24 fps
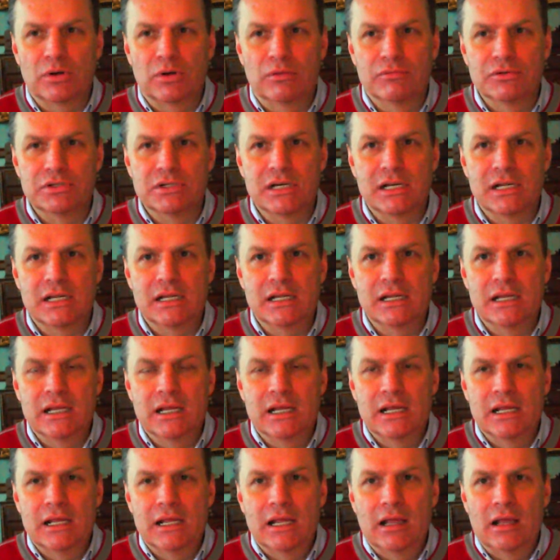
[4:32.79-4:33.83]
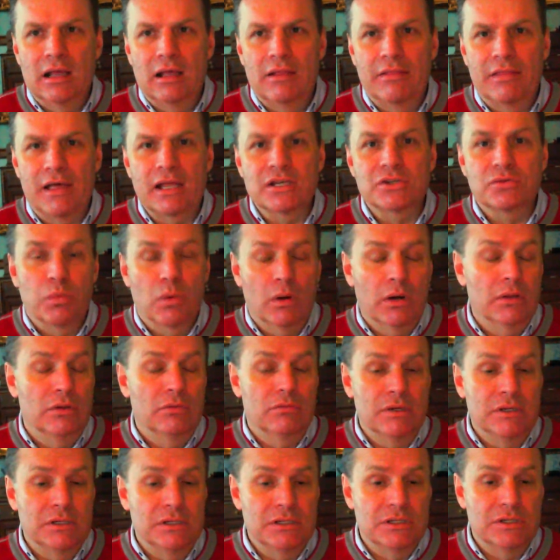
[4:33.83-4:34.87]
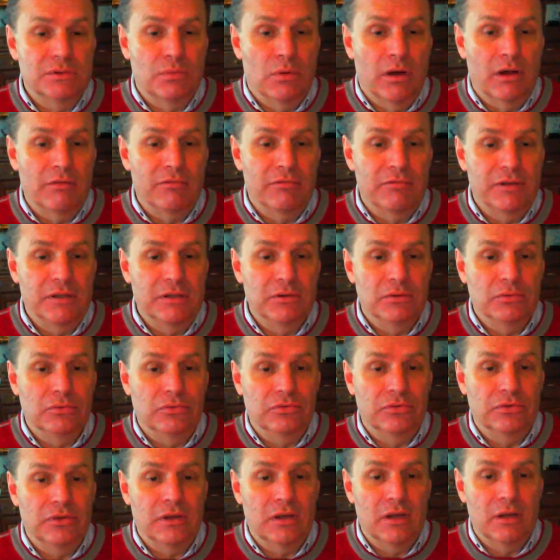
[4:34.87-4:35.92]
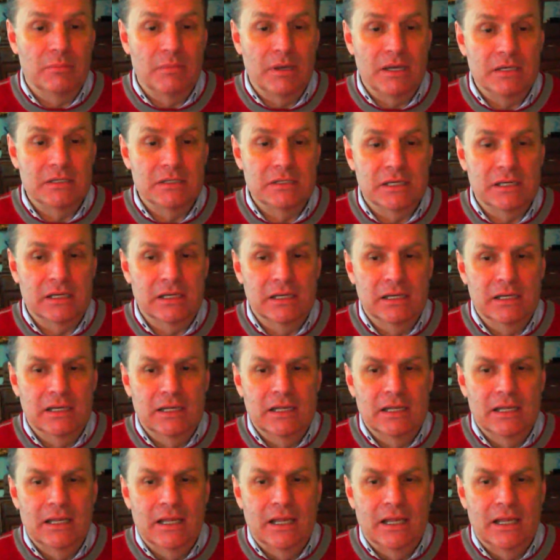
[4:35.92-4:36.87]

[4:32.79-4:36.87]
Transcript: But obviously, that's one of the reasons why it feels amazing.